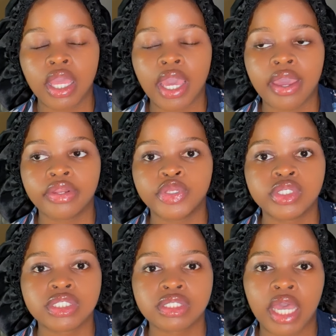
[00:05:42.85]
and you
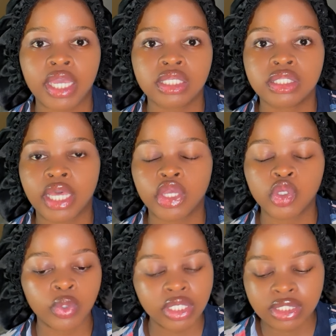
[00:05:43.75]
decide that
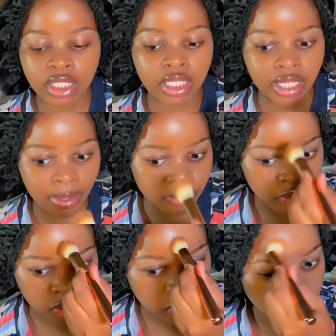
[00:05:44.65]
you want to take a gap
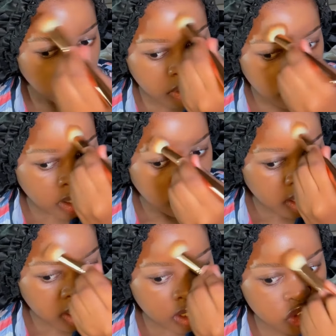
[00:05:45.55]
year,
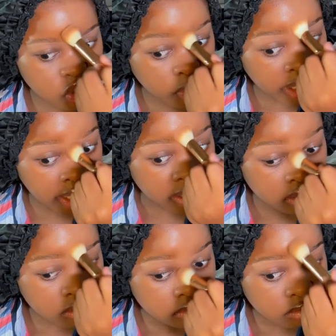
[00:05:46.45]
it's okay.